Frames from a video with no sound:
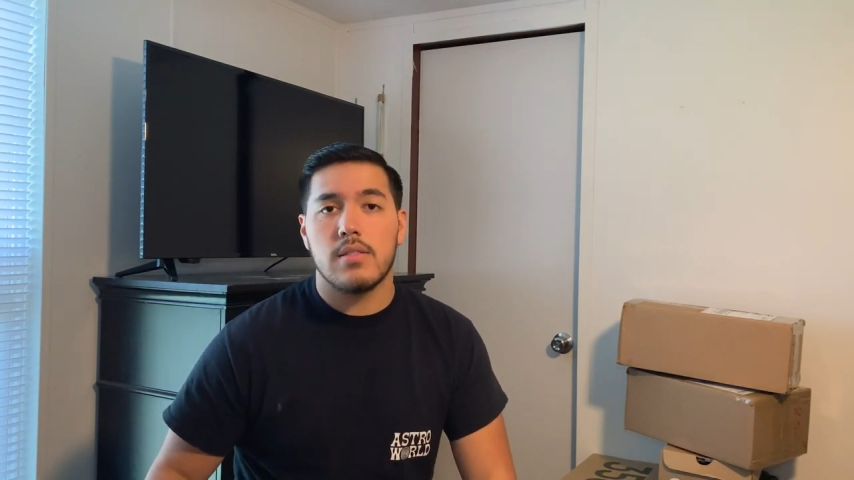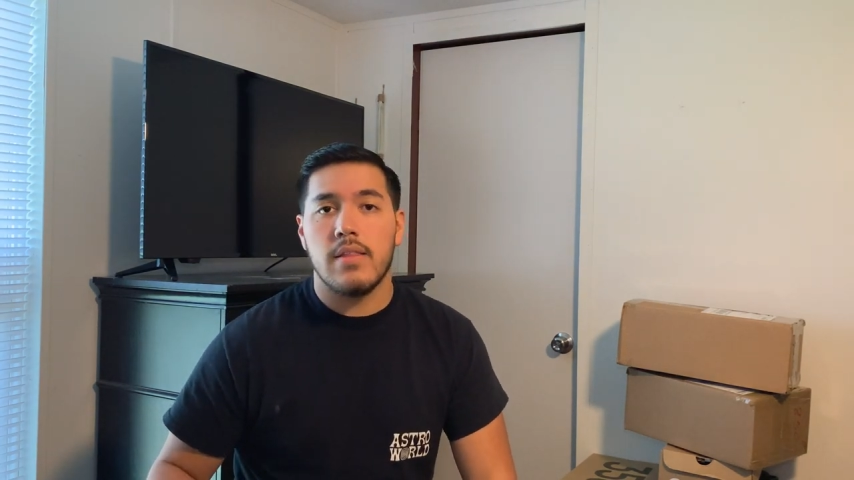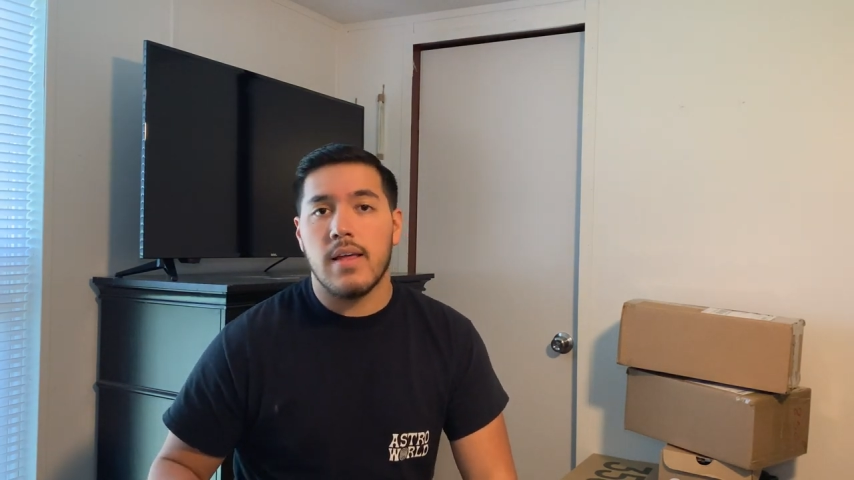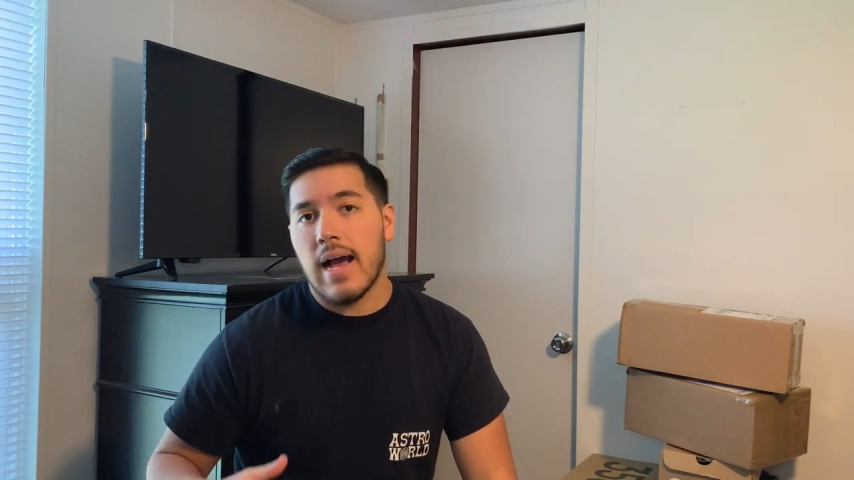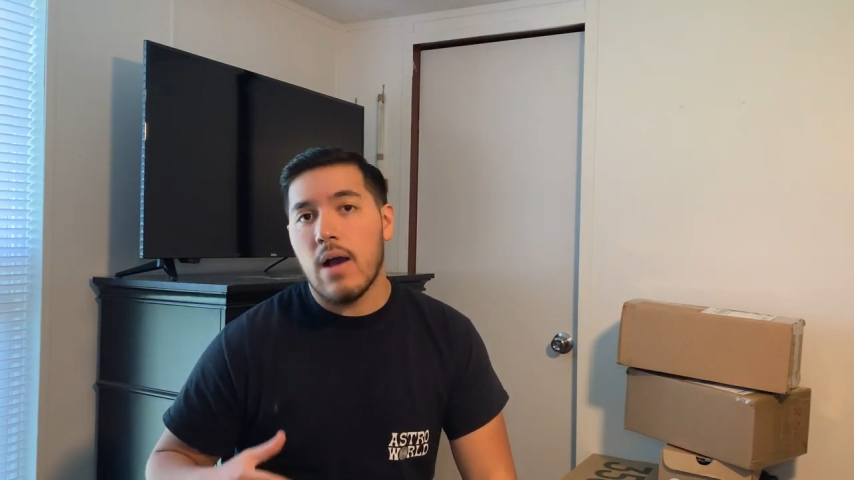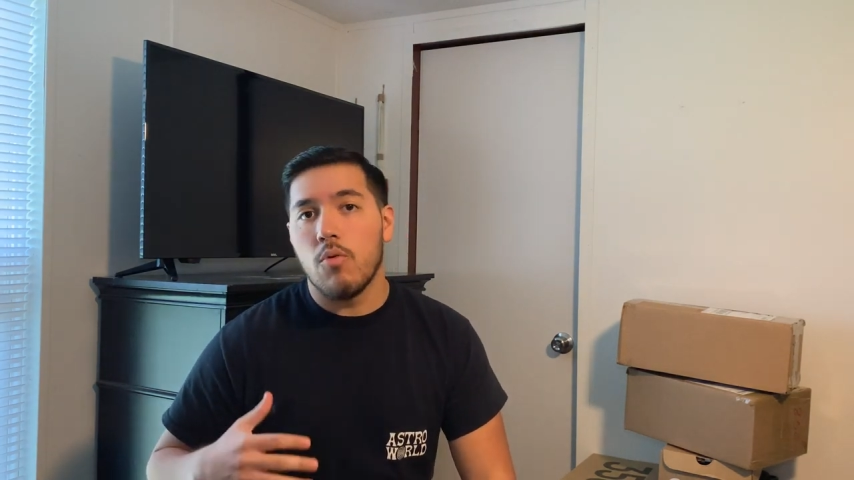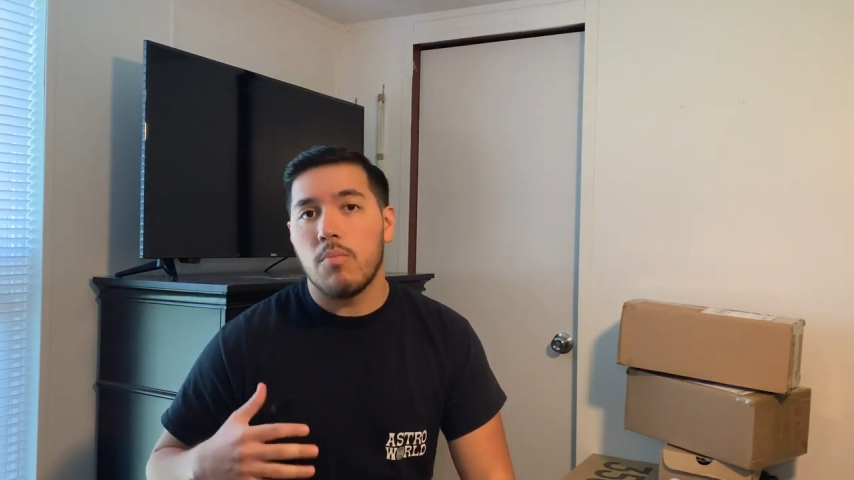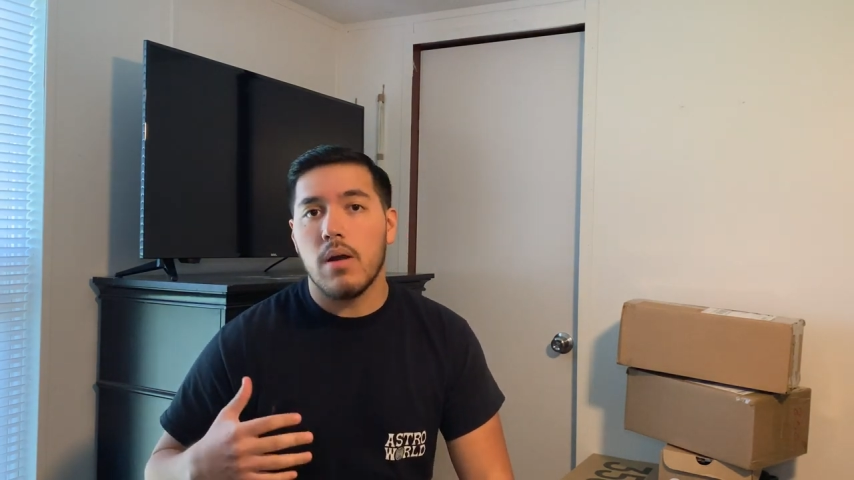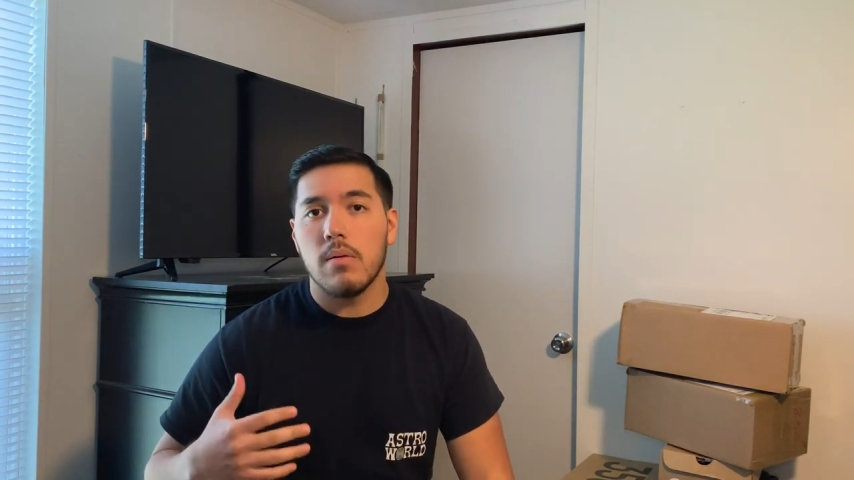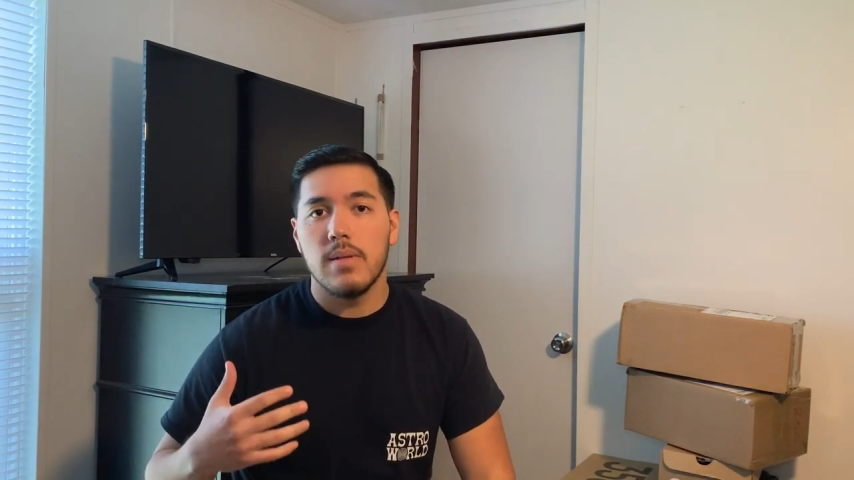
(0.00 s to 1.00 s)
and then I will
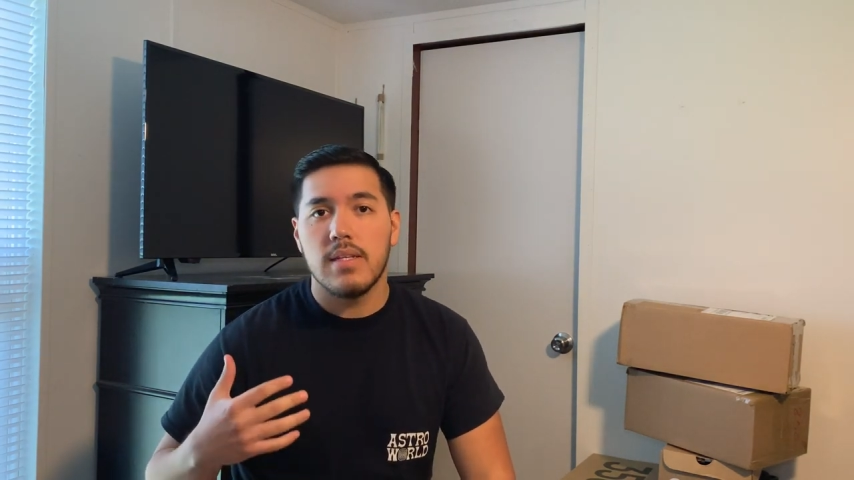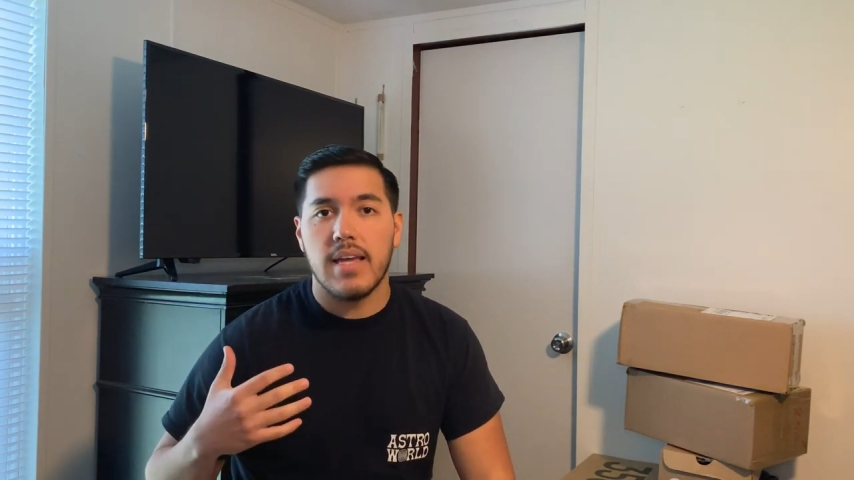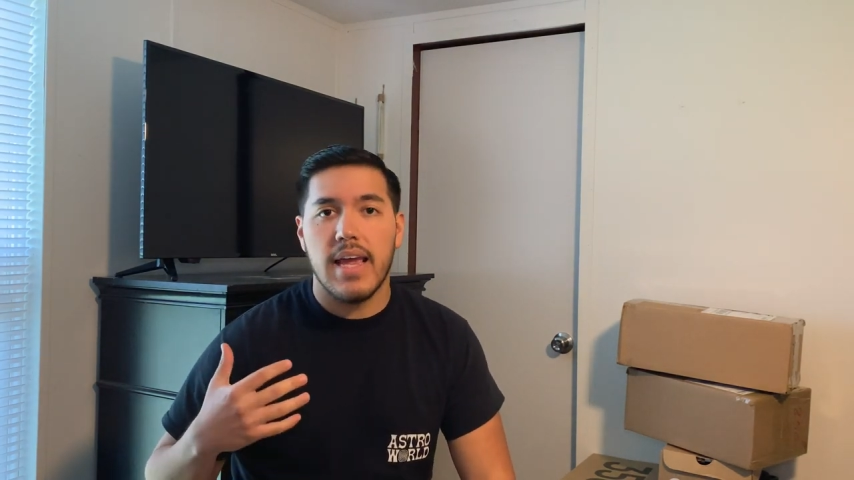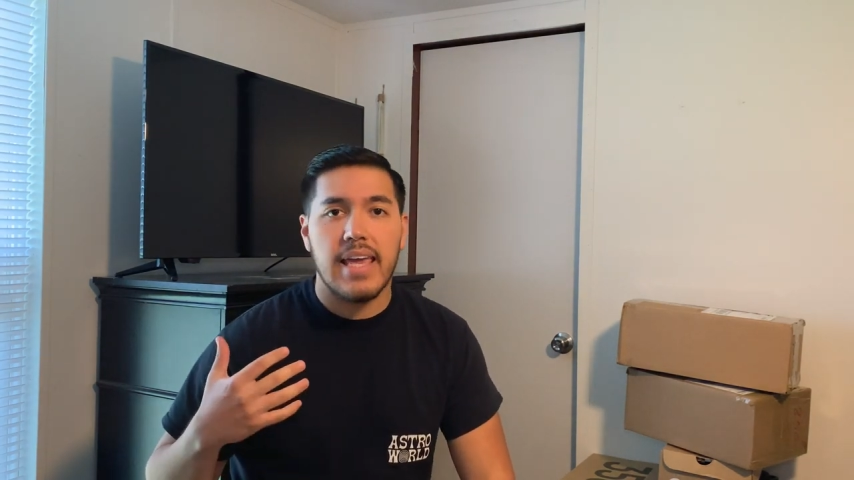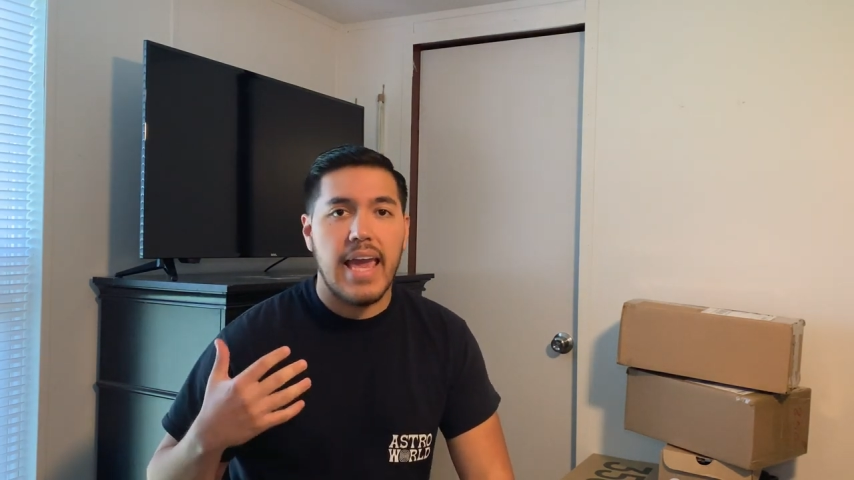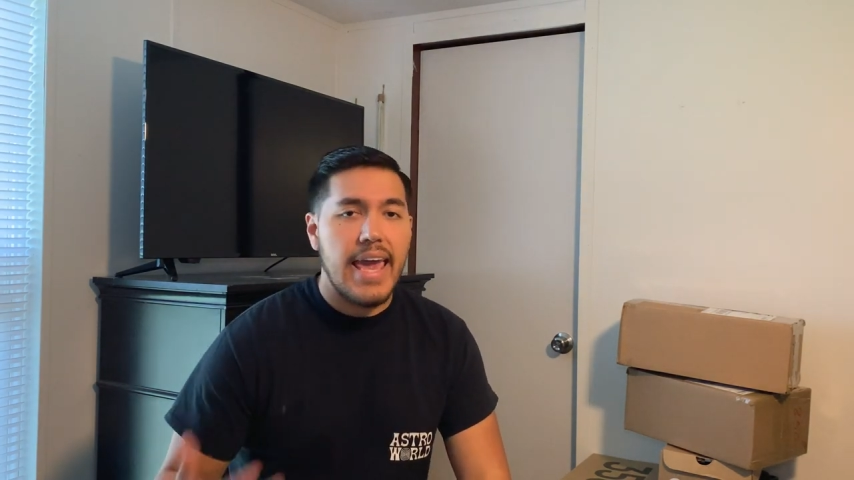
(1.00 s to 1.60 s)
probably take